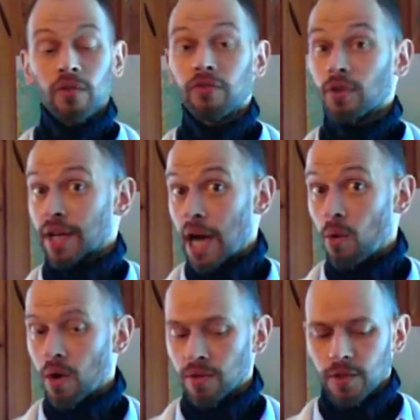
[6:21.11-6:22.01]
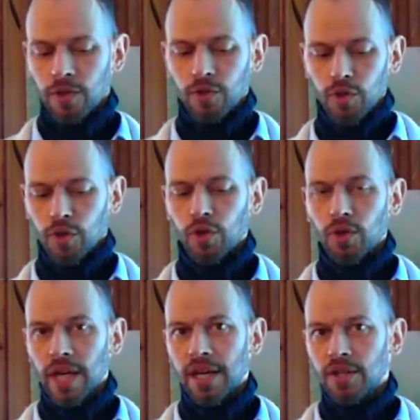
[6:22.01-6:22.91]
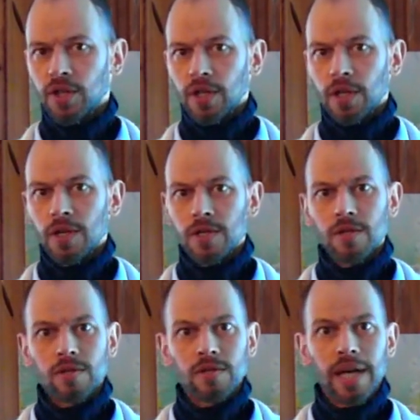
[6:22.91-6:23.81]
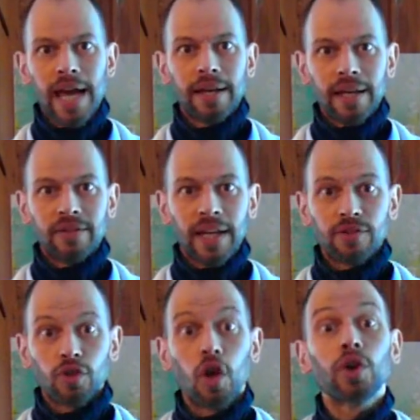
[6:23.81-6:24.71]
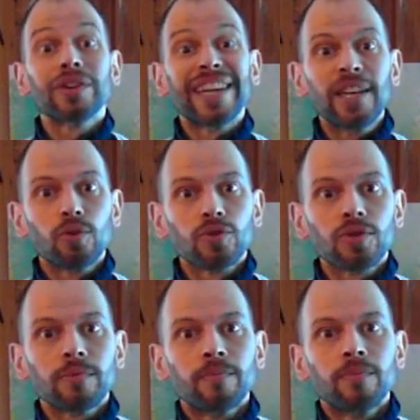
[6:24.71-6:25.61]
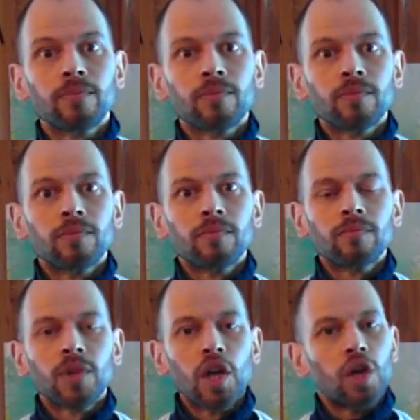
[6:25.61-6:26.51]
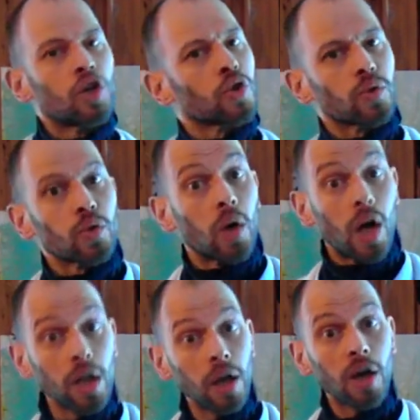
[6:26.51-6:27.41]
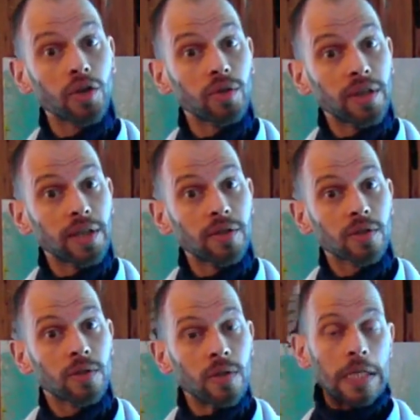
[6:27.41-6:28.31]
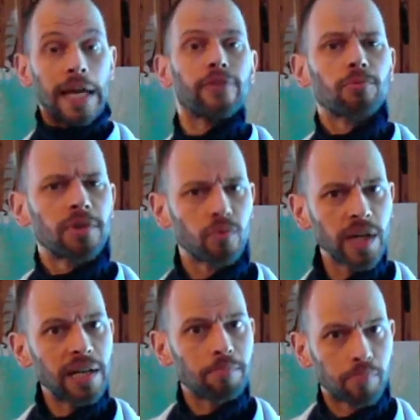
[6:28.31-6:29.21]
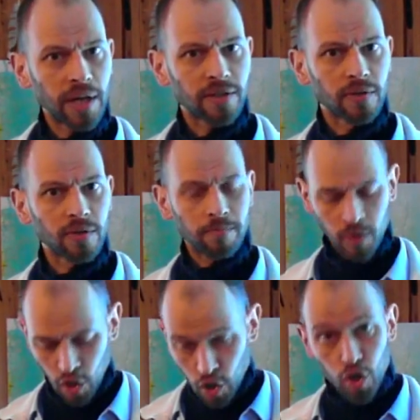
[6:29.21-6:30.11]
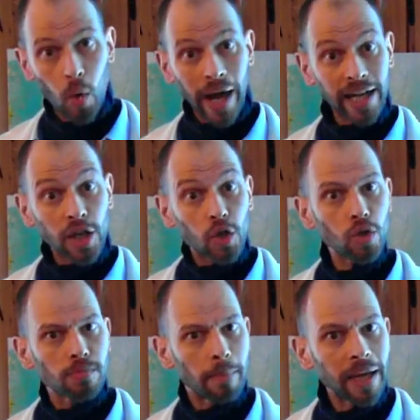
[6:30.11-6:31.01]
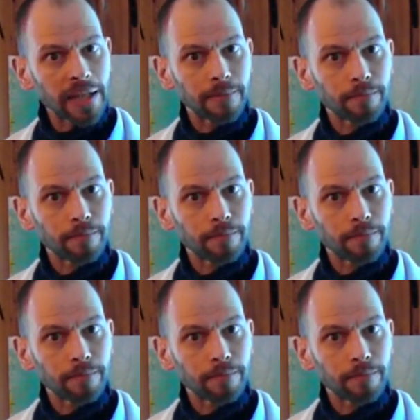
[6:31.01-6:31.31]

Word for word: for now on, to use energy and attention on your heels. So to unlock your knees and to be really present, so I can use my belly.